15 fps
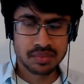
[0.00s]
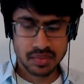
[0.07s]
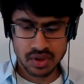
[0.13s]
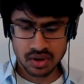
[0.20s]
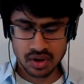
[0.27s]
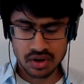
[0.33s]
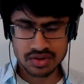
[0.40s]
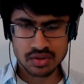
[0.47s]

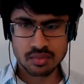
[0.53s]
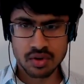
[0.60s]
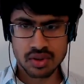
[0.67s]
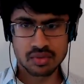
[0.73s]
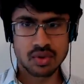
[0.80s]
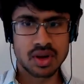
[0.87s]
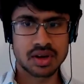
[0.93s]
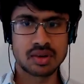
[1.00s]
you're also more
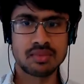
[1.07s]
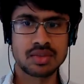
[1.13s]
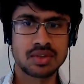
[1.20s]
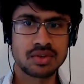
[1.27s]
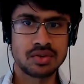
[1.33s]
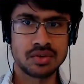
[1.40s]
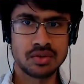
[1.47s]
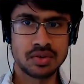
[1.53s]
than welcome
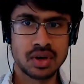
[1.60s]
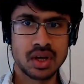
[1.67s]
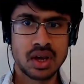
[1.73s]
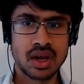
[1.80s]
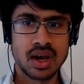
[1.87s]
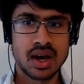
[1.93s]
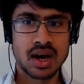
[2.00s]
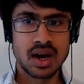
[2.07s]
to
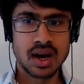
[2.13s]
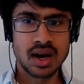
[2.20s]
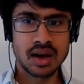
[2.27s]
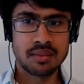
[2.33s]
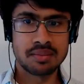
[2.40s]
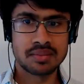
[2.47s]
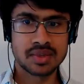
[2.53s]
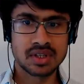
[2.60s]

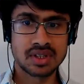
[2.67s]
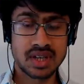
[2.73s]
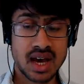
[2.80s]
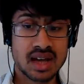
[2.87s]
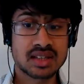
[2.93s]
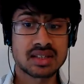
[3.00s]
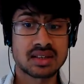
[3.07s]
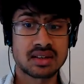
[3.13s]

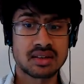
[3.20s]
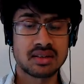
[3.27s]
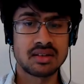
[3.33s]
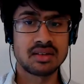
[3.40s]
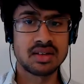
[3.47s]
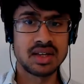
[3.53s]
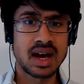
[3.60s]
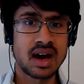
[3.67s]
test
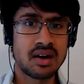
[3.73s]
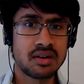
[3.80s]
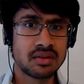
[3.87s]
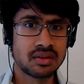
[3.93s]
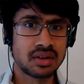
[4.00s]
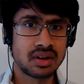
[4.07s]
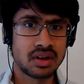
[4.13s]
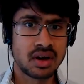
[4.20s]
the
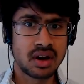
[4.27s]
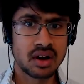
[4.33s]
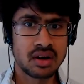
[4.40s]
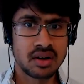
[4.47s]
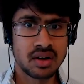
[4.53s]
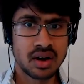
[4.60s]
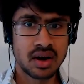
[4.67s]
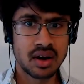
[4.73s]
DAO
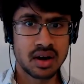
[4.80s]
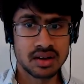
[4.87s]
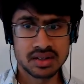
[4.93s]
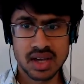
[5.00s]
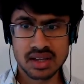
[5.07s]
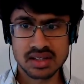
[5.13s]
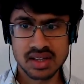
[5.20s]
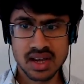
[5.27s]
on
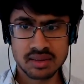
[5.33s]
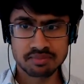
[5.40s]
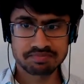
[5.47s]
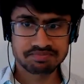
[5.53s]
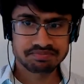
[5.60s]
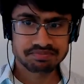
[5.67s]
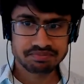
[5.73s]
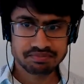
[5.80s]
testnet.
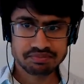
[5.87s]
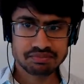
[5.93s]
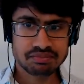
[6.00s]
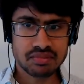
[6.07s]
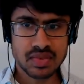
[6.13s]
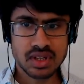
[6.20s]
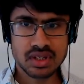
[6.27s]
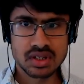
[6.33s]

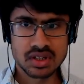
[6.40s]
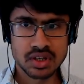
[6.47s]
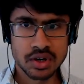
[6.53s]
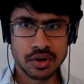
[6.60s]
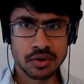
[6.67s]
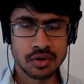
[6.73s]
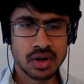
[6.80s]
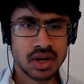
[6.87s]

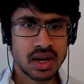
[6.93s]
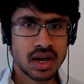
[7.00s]
So